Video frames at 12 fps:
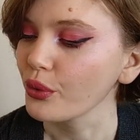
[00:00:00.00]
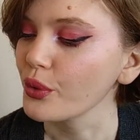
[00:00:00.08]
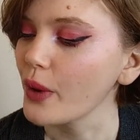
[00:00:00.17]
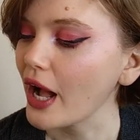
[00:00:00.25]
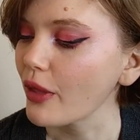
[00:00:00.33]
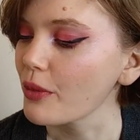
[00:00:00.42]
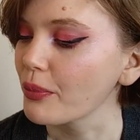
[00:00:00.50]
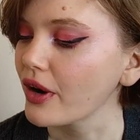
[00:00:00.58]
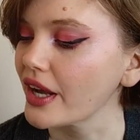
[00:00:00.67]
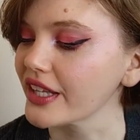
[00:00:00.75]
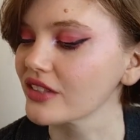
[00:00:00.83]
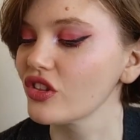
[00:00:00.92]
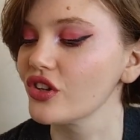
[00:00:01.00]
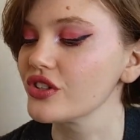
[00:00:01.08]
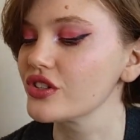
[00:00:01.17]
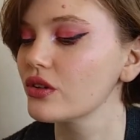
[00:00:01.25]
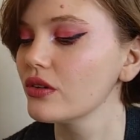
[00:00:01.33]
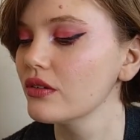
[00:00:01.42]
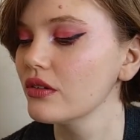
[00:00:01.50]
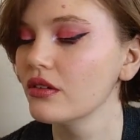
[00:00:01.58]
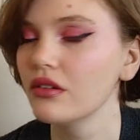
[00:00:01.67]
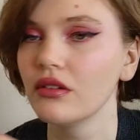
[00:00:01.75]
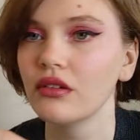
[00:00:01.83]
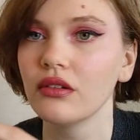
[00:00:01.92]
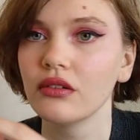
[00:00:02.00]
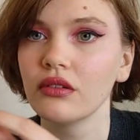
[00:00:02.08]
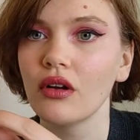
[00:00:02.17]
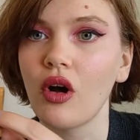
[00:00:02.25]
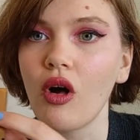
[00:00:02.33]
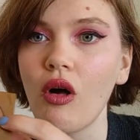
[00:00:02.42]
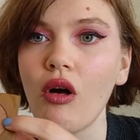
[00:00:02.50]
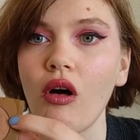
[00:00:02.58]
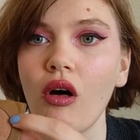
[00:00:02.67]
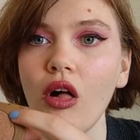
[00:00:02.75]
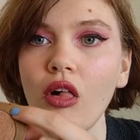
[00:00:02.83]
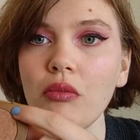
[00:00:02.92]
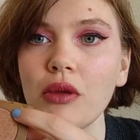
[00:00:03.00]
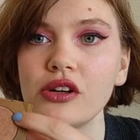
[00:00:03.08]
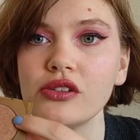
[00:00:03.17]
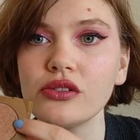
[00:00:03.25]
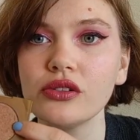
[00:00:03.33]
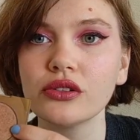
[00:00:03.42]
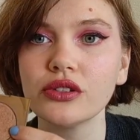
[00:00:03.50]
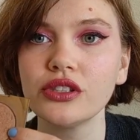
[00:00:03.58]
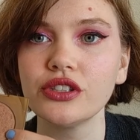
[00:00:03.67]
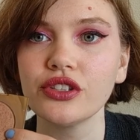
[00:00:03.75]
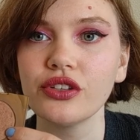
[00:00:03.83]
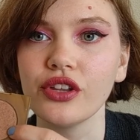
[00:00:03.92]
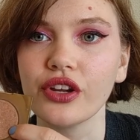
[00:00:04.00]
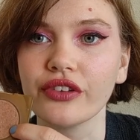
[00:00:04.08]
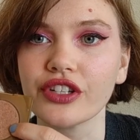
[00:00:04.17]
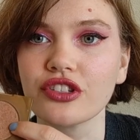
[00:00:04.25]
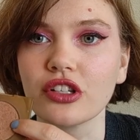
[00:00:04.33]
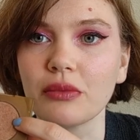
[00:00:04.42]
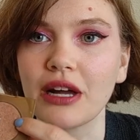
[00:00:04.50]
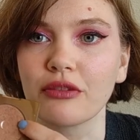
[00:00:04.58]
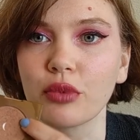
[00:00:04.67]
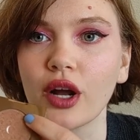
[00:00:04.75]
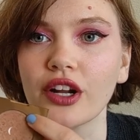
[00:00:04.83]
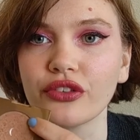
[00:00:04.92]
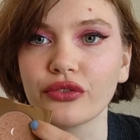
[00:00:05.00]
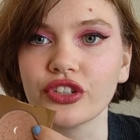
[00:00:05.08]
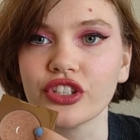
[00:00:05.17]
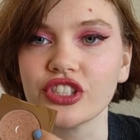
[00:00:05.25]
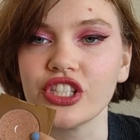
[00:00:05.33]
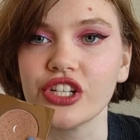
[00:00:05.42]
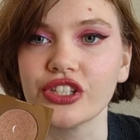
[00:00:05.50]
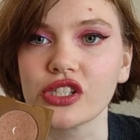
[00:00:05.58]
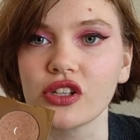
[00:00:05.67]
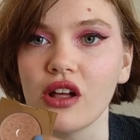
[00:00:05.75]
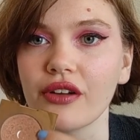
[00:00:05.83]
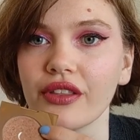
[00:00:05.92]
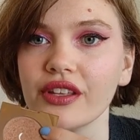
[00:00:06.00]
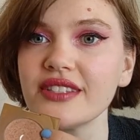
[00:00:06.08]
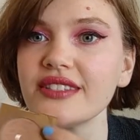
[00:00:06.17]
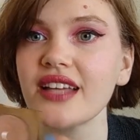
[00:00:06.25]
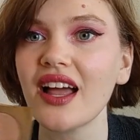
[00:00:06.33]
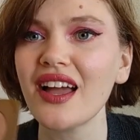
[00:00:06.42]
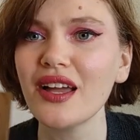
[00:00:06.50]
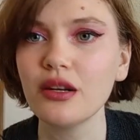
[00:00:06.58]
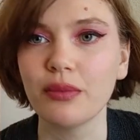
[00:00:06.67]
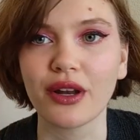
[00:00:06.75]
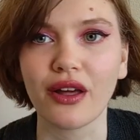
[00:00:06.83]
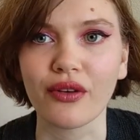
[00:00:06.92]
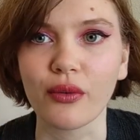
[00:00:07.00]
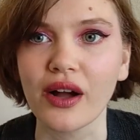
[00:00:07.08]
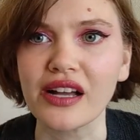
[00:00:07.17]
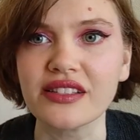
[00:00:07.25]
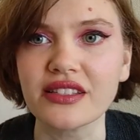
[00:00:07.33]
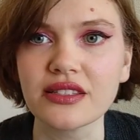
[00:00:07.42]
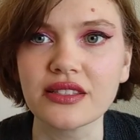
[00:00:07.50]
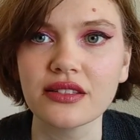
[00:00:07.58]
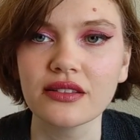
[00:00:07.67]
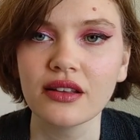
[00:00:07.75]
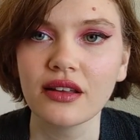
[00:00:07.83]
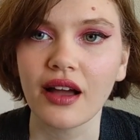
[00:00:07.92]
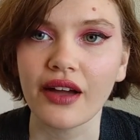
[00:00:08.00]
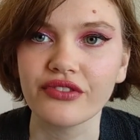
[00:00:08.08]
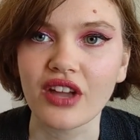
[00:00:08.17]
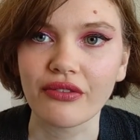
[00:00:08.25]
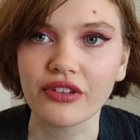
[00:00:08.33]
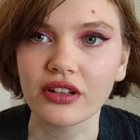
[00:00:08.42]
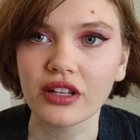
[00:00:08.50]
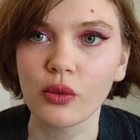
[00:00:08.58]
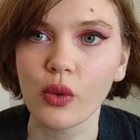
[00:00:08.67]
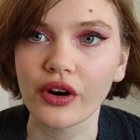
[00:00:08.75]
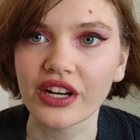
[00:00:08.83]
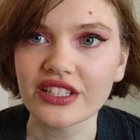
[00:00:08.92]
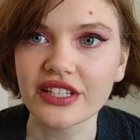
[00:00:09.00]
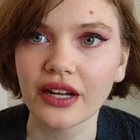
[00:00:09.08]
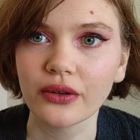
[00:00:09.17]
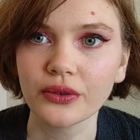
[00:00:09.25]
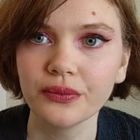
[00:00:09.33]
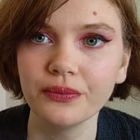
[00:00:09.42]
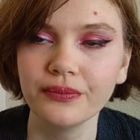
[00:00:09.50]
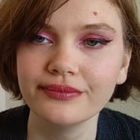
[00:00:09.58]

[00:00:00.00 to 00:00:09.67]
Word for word: throughout the product. There's almost the original amount of product just here along this side, but otherwise it's I've definitely worn it down.